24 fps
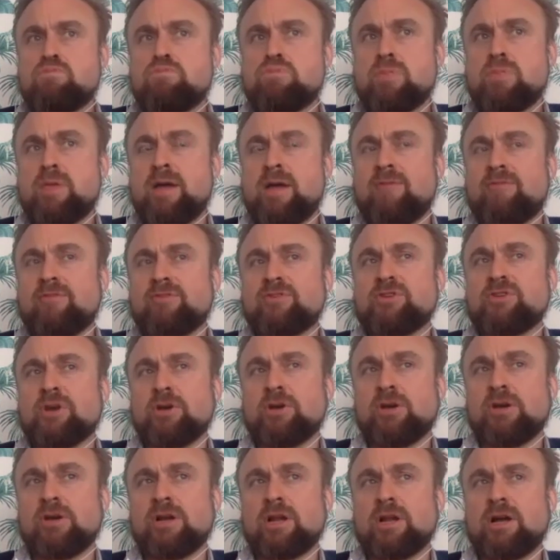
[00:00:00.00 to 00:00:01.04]
the average
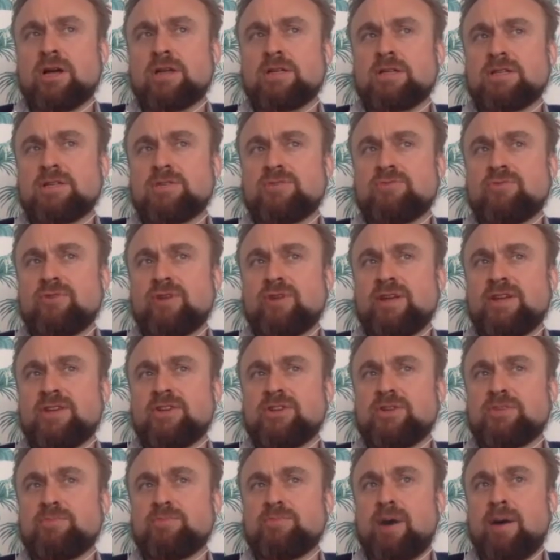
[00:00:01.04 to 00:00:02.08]
yoga class is really
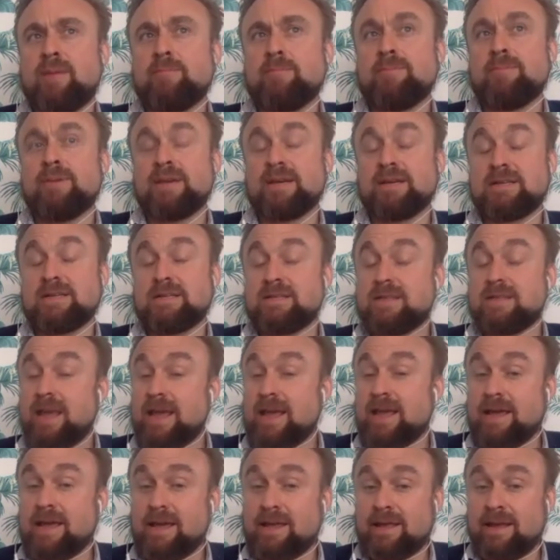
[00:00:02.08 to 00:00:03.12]
just pumping
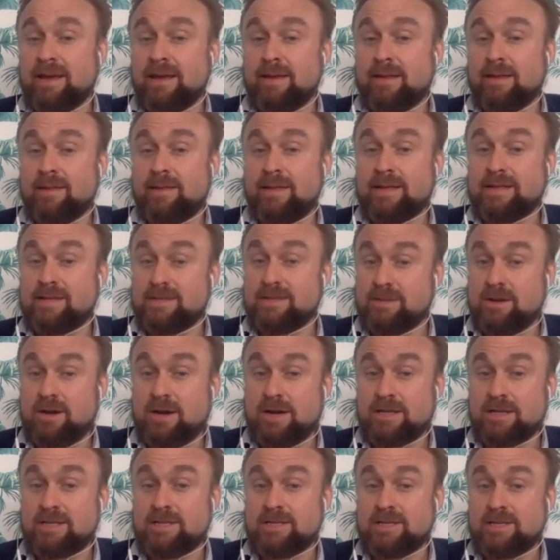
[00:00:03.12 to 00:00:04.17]
state, and that's
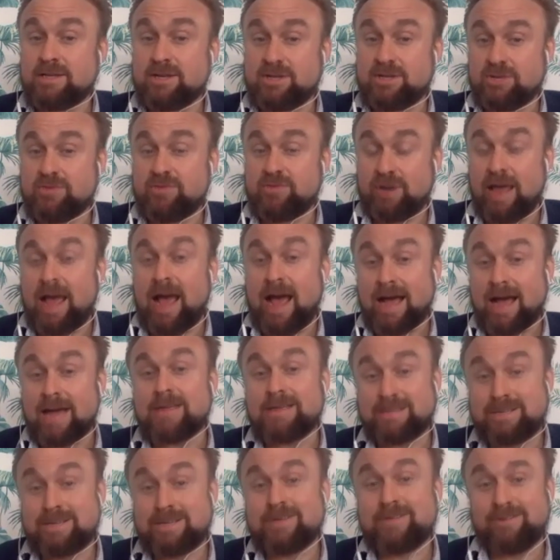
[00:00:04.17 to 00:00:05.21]
nice. It's nice to
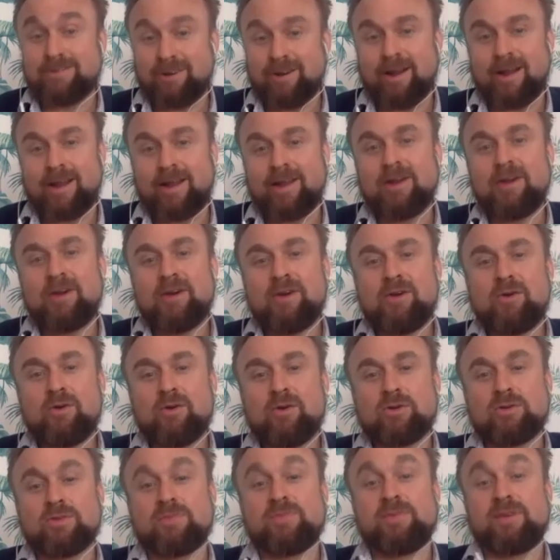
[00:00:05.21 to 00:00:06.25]
relax, right?
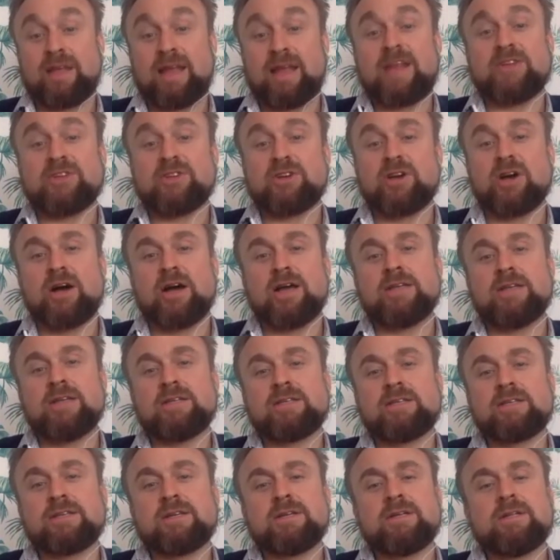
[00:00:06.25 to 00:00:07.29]
Or to feel
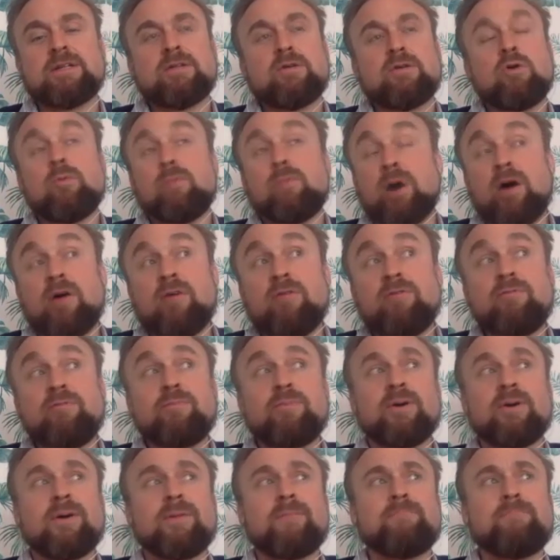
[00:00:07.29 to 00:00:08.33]
energized, or both.
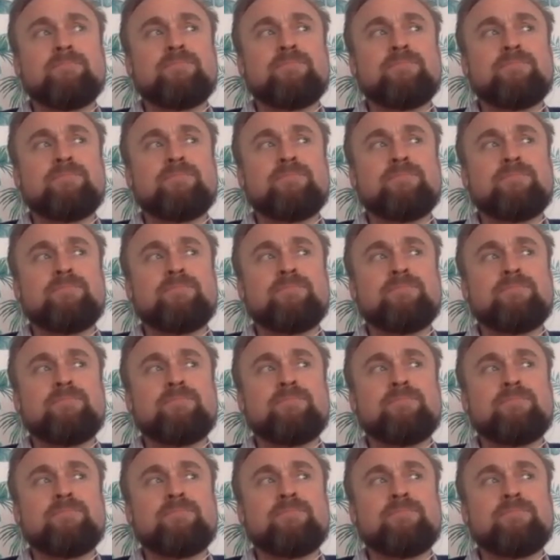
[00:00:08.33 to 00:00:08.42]
But